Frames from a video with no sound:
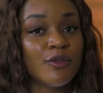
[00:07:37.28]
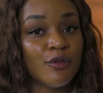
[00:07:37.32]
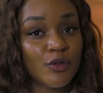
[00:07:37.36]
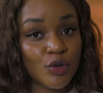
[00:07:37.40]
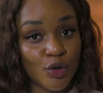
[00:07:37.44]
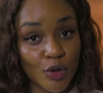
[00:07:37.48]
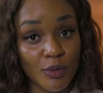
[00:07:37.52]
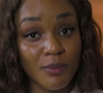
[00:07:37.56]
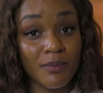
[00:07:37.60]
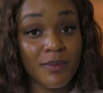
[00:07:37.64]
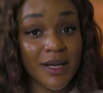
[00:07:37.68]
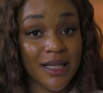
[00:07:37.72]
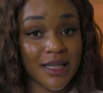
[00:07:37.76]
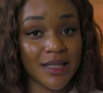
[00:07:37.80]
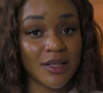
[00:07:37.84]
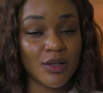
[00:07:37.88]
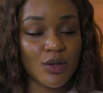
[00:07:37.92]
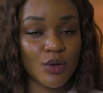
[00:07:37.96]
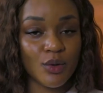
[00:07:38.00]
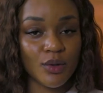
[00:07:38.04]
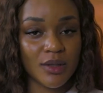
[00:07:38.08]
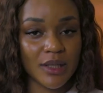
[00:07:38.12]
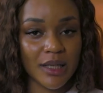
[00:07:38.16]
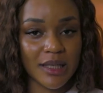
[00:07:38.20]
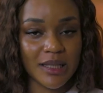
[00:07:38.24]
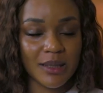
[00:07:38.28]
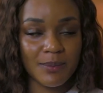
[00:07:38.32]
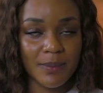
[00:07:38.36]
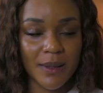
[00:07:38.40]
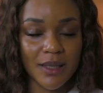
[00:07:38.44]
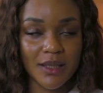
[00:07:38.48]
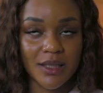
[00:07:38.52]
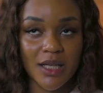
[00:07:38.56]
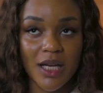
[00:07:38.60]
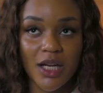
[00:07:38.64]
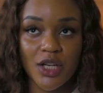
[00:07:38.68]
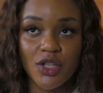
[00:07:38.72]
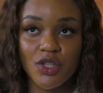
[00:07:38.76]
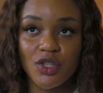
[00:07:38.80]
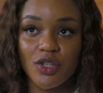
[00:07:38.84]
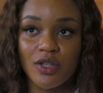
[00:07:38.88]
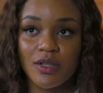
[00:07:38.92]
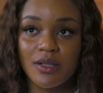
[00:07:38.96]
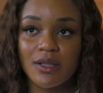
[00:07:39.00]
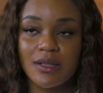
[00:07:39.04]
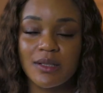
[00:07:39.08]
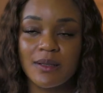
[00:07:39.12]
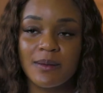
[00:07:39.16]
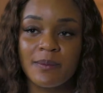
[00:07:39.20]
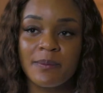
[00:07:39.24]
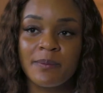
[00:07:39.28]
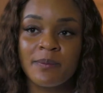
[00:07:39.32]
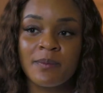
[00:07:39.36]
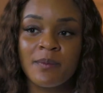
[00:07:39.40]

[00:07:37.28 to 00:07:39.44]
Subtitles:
to meet those expectations.